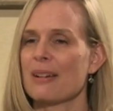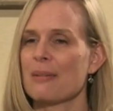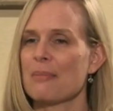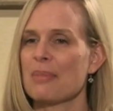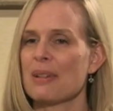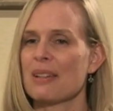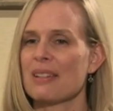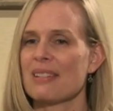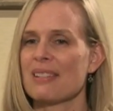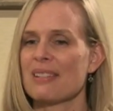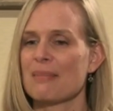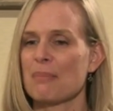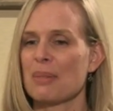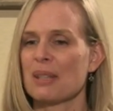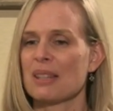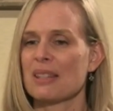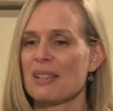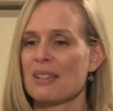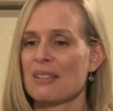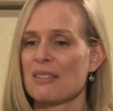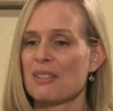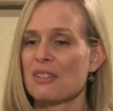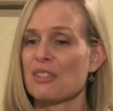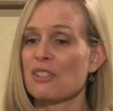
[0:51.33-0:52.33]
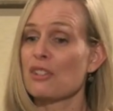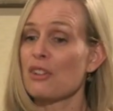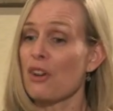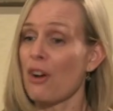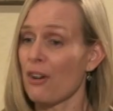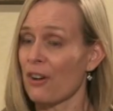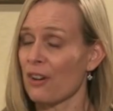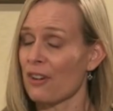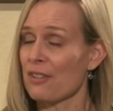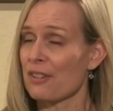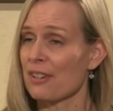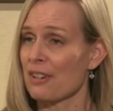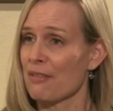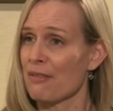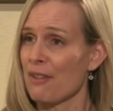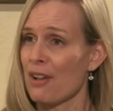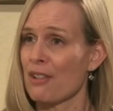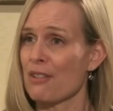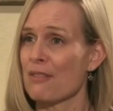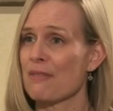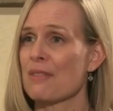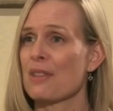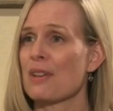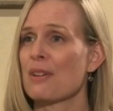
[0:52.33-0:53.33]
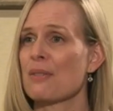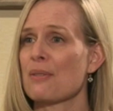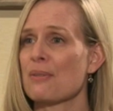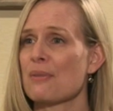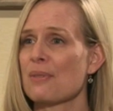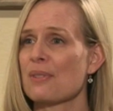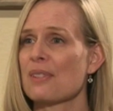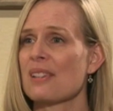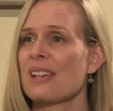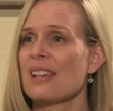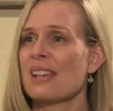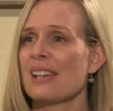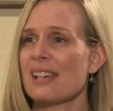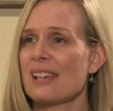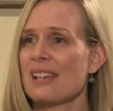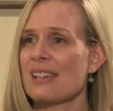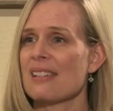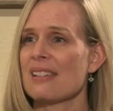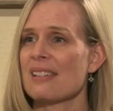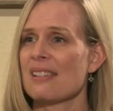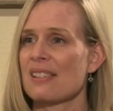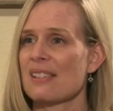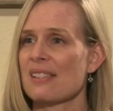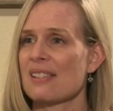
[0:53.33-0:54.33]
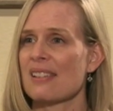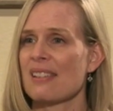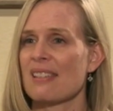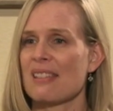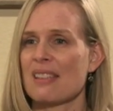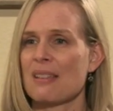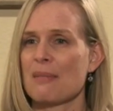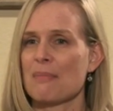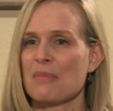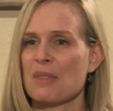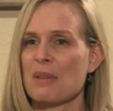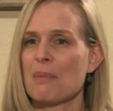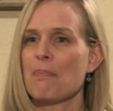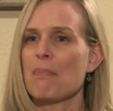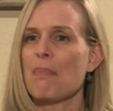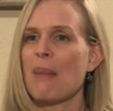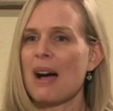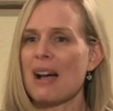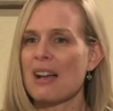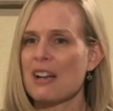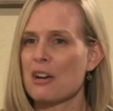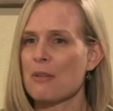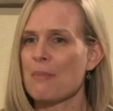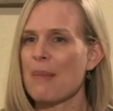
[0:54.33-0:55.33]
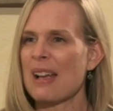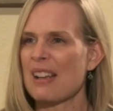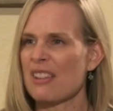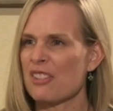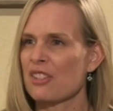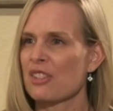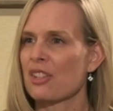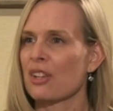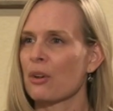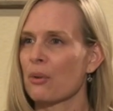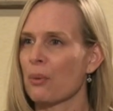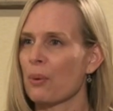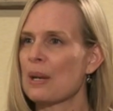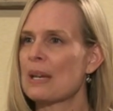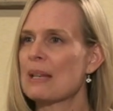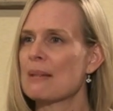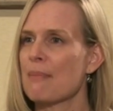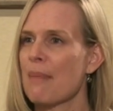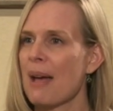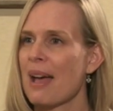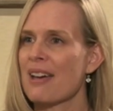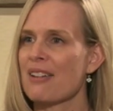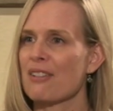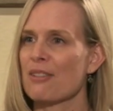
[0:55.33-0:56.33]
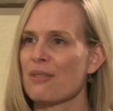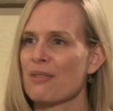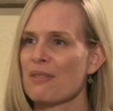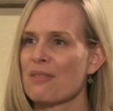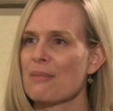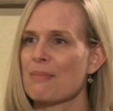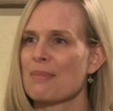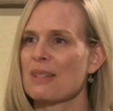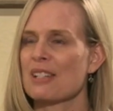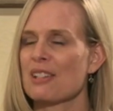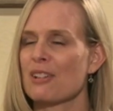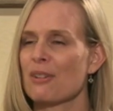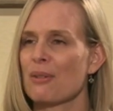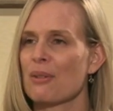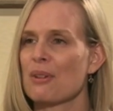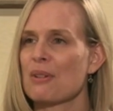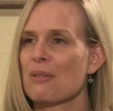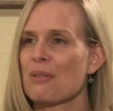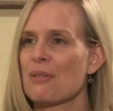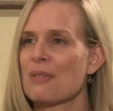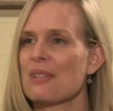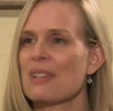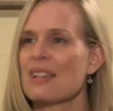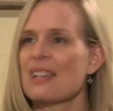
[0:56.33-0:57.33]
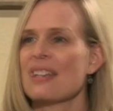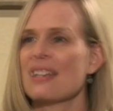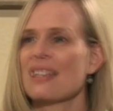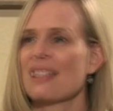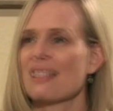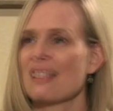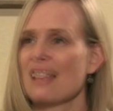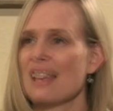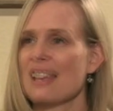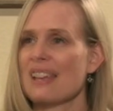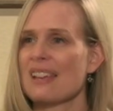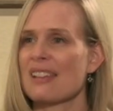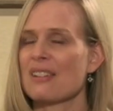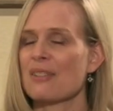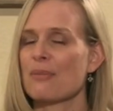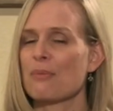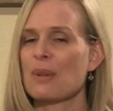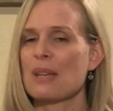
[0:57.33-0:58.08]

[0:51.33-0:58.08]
But the start of all of those is the biomass, the green matter, the material, the land.